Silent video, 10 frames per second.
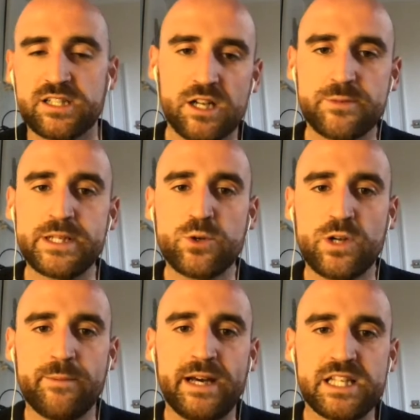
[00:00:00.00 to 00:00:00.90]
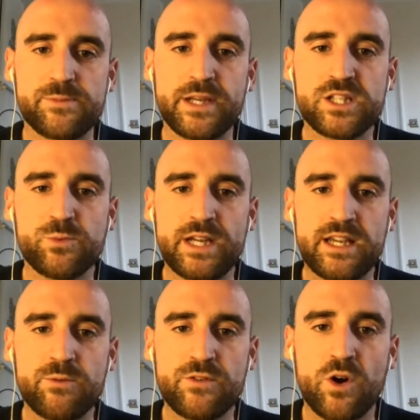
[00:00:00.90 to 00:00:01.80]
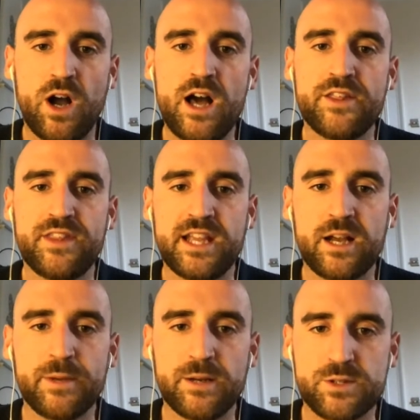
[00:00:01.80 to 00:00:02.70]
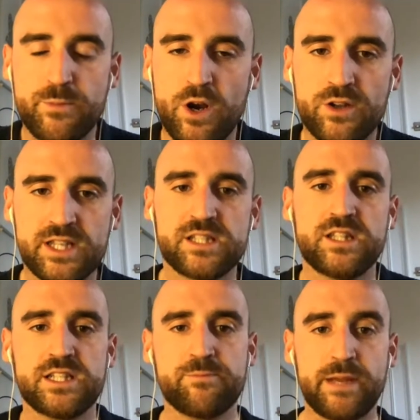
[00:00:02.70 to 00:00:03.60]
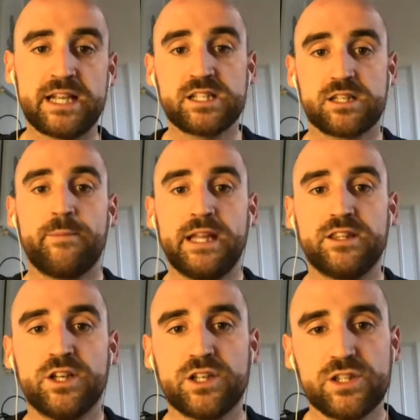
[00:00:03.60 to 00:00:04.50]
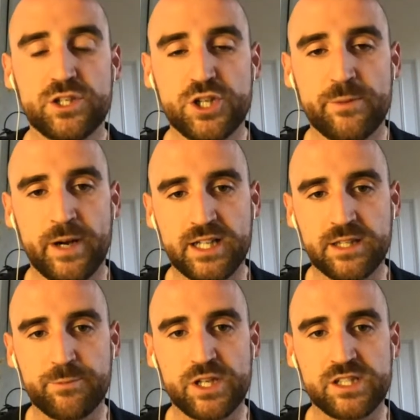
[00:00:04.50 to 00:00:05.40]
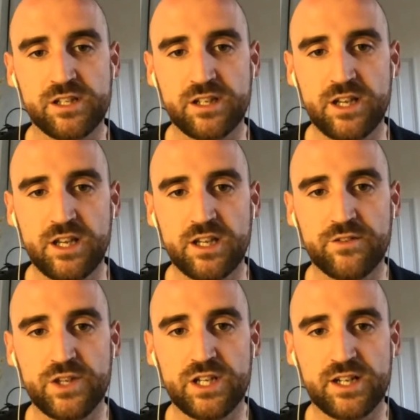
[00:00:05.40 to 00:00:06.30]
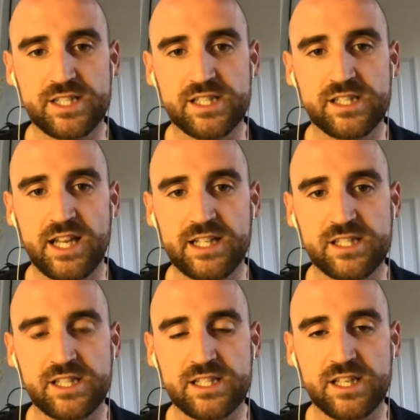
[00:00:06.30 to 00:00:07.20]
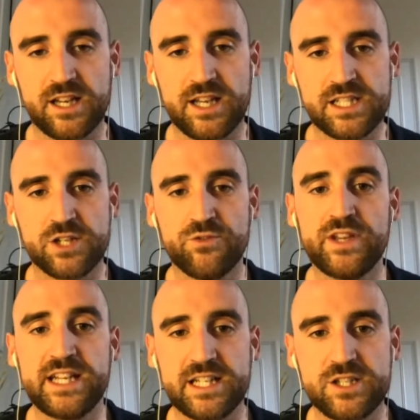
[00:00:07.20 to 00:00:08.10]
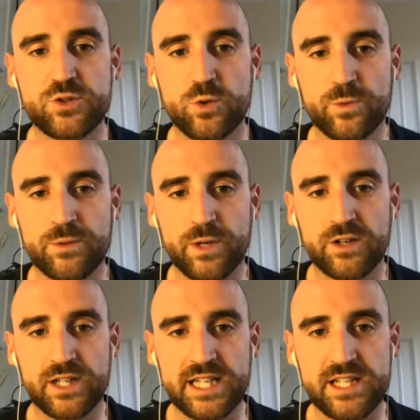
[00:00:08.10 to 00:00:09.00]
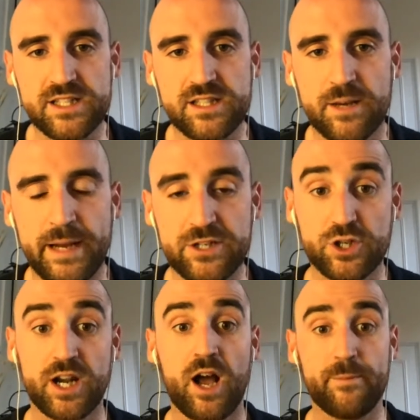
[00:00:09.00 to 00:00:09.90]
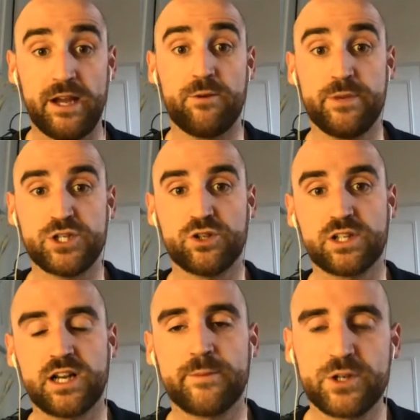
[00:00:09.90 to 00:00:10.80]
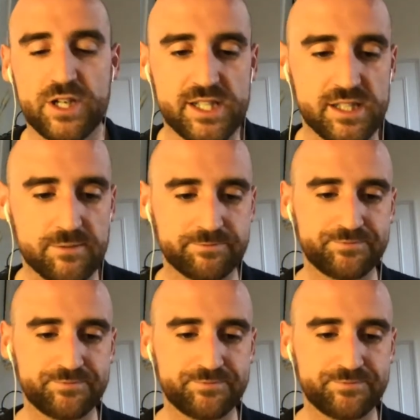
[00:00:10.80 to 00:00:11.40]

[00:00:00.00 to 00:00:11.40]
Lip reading: time to be talking about this because we've got Earth Day coming up tomorrow, and this big summit that Joe Biden, the president of the United States, is convening to talk with world leaders about trying to up their ambition on the climate crisis.